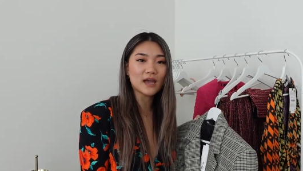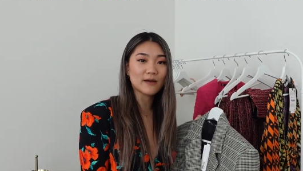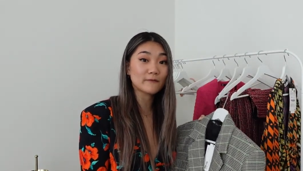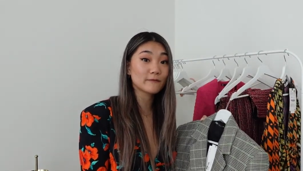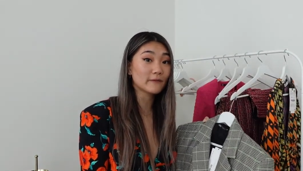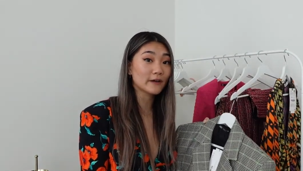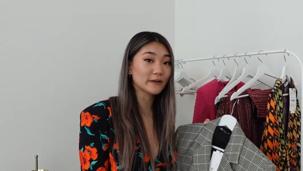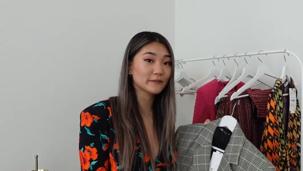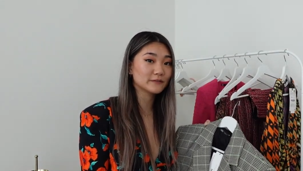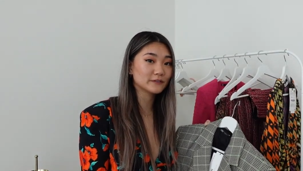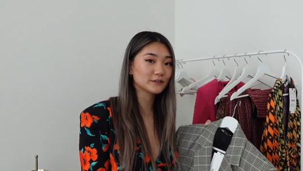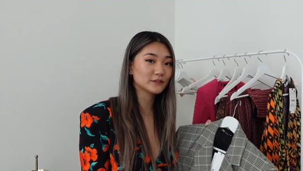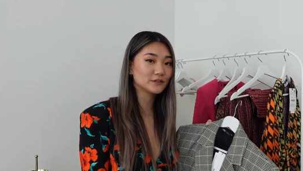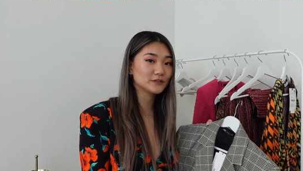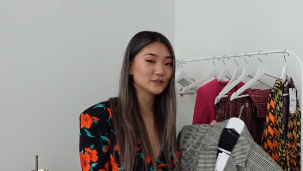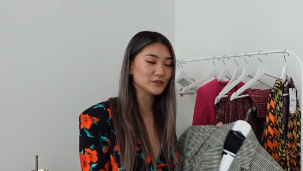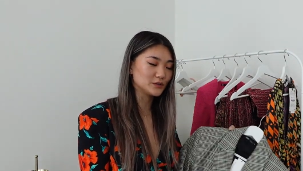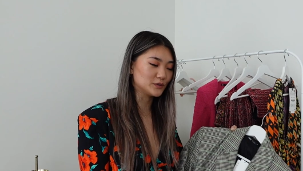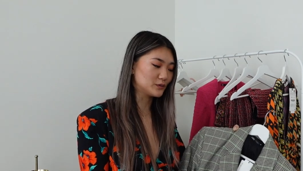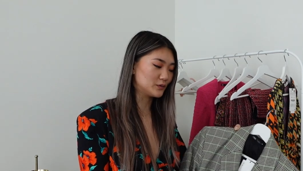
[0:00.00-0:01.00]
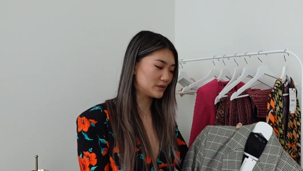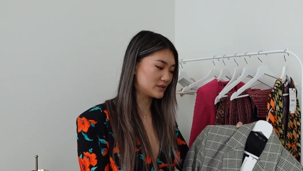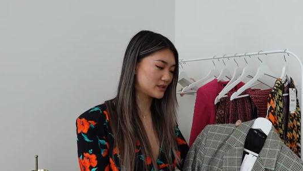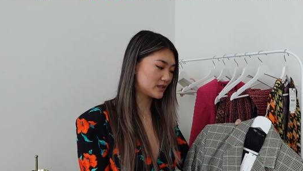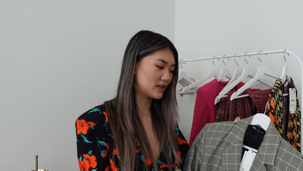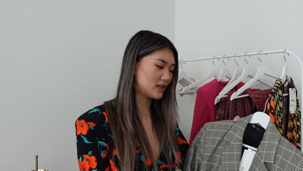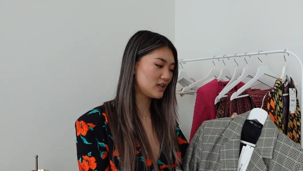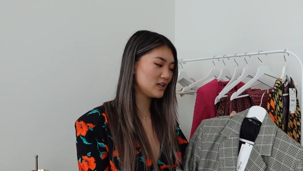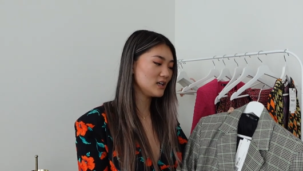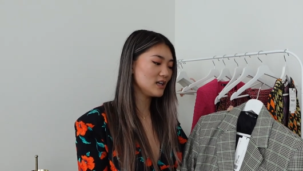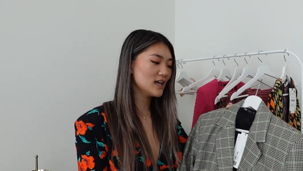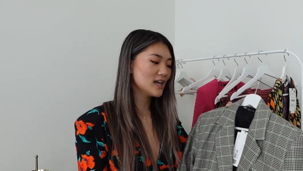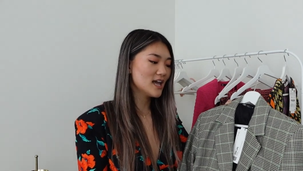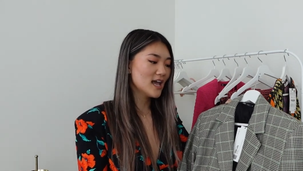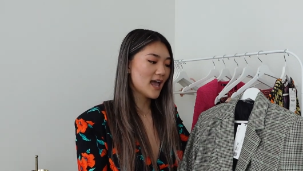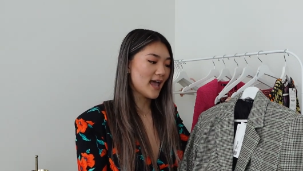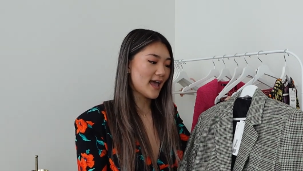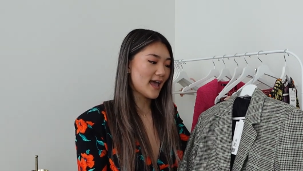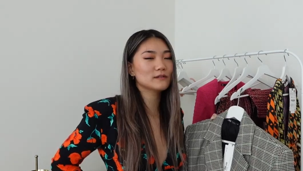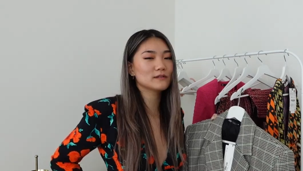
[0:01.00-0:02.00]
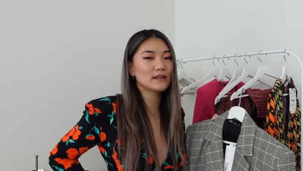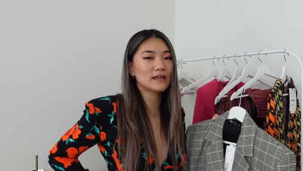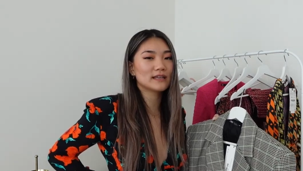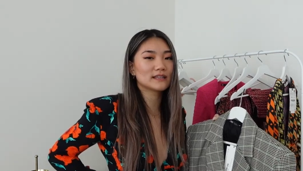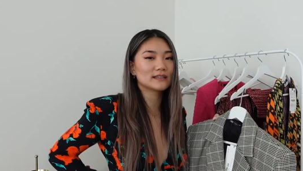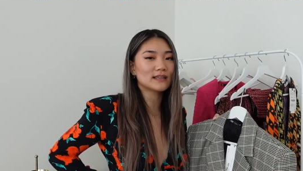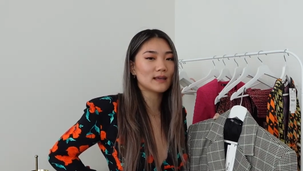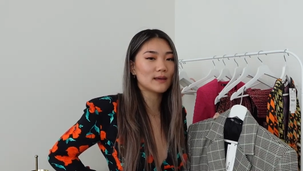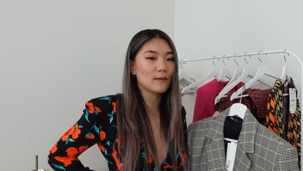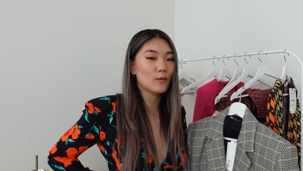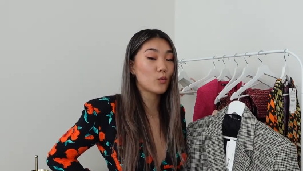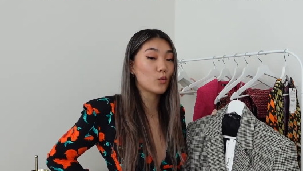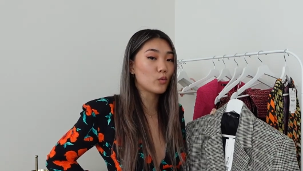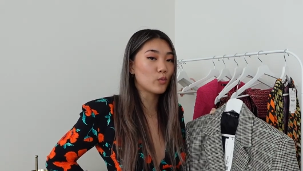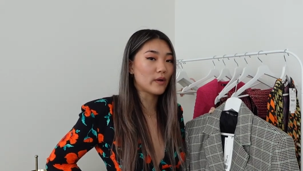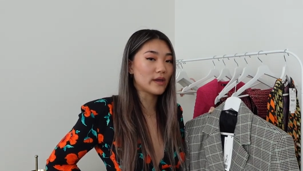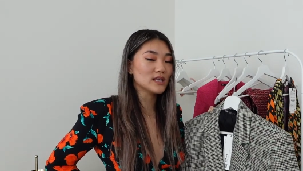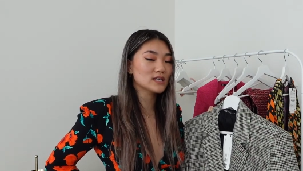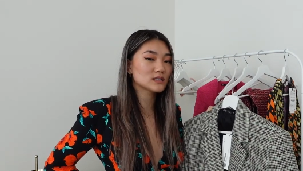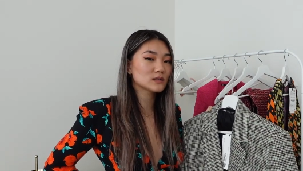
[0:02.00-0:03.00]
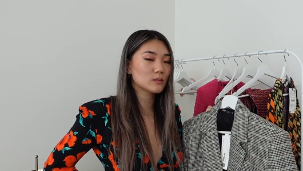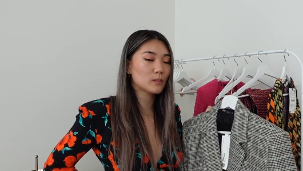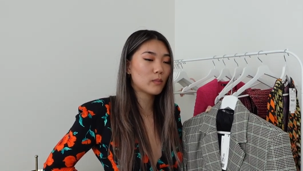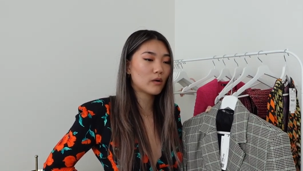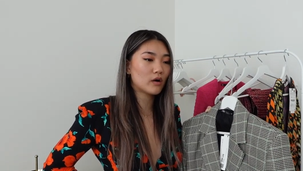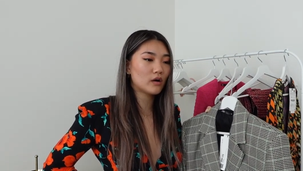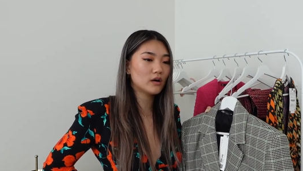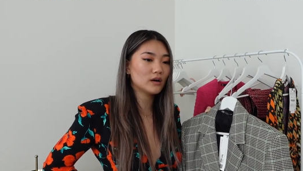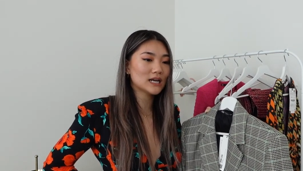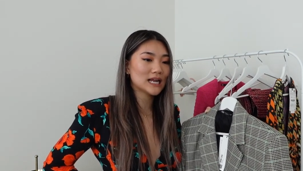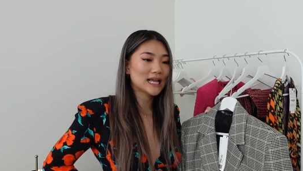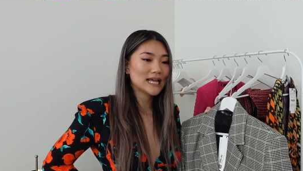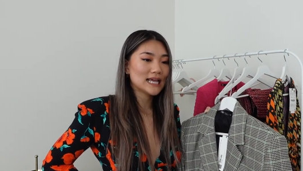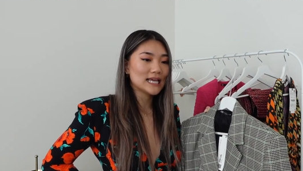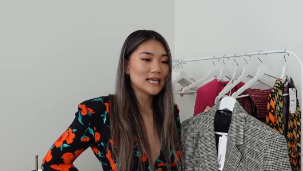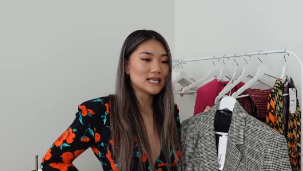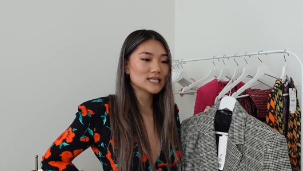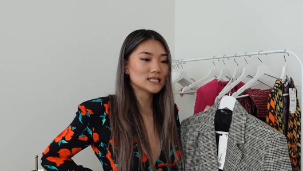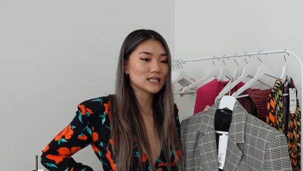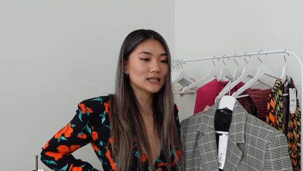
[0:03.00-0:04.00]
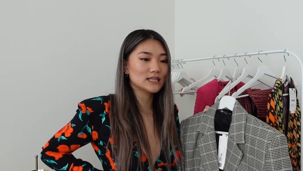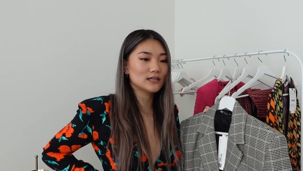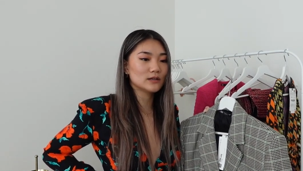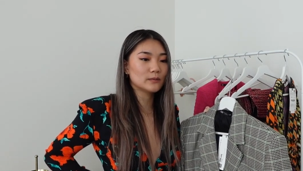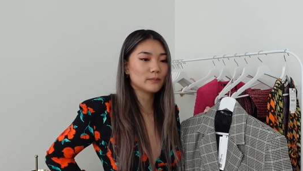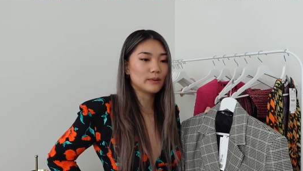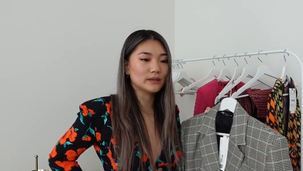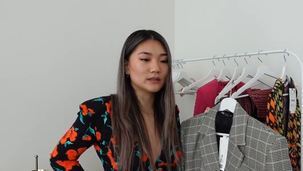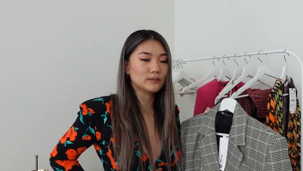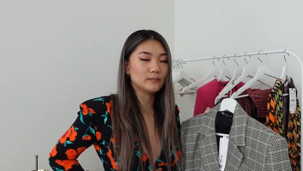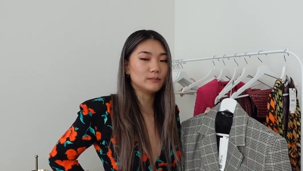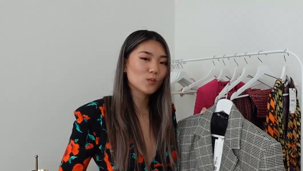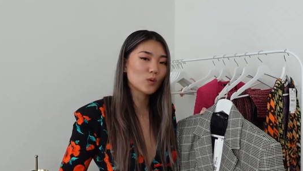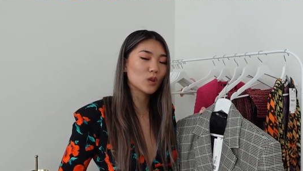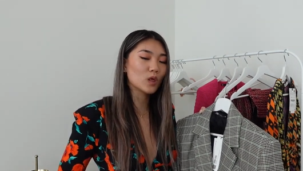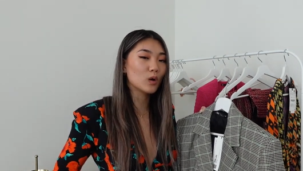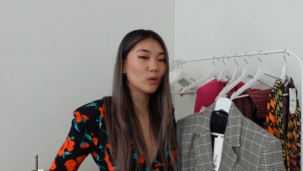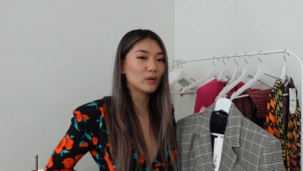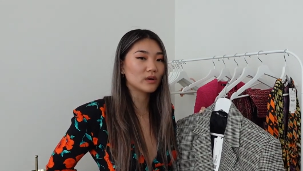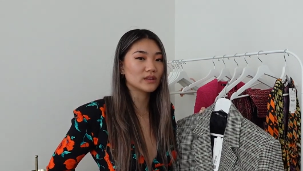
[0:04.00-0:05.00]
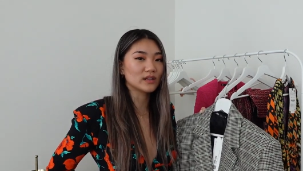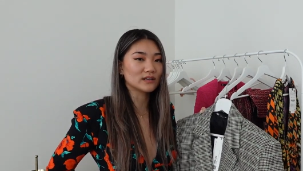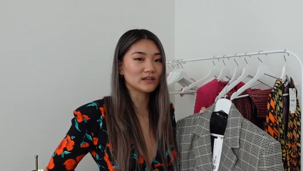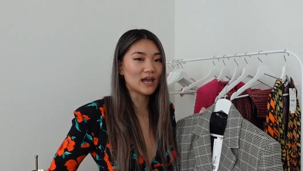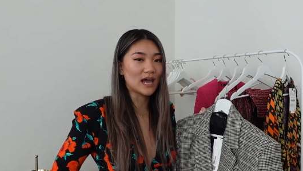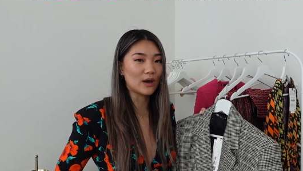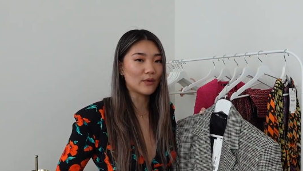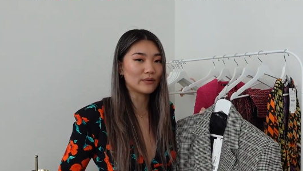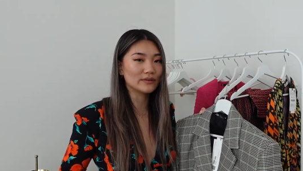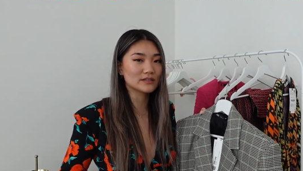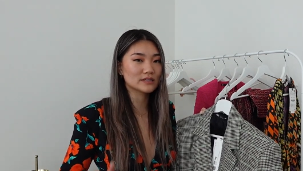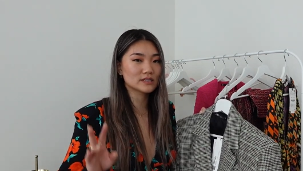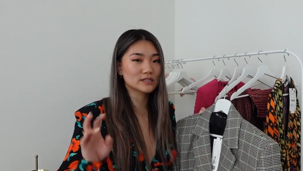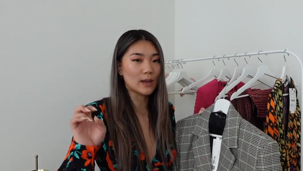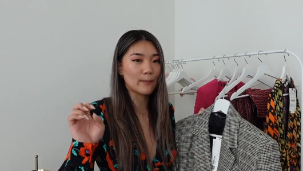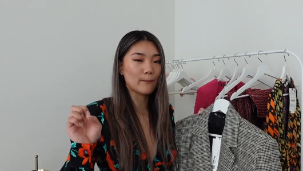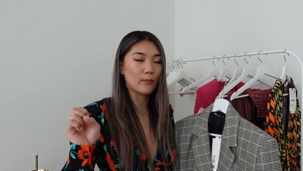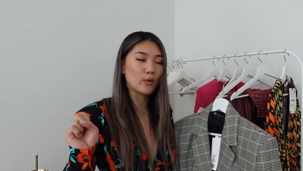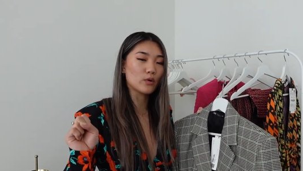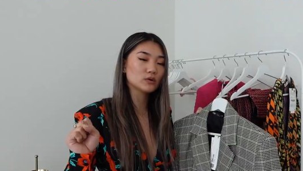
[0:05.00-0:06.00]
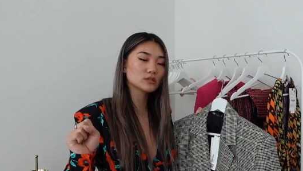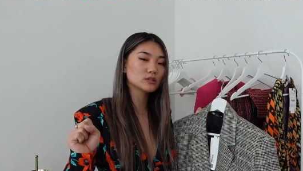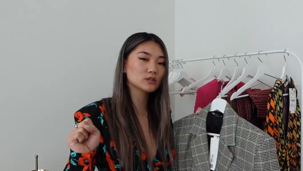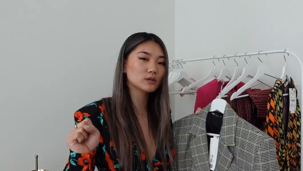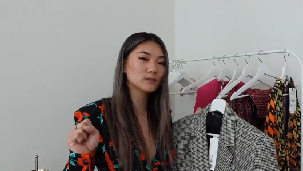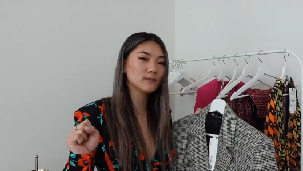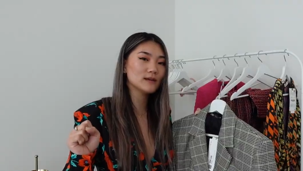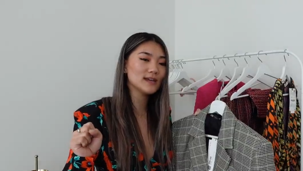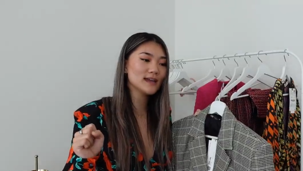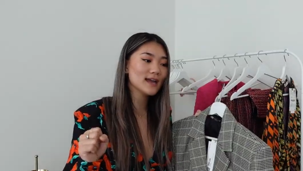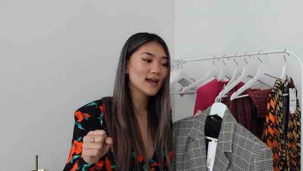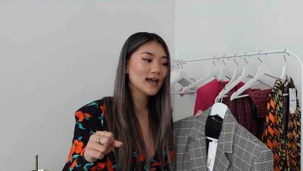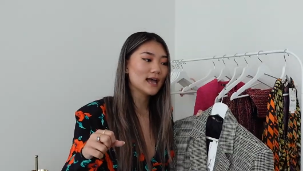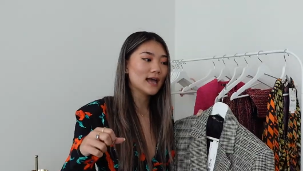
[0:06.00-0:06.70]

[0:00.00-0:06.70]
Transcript: I'm 5'2" once again. I feel like the waist part is a little bit lower than how it's supposed to be.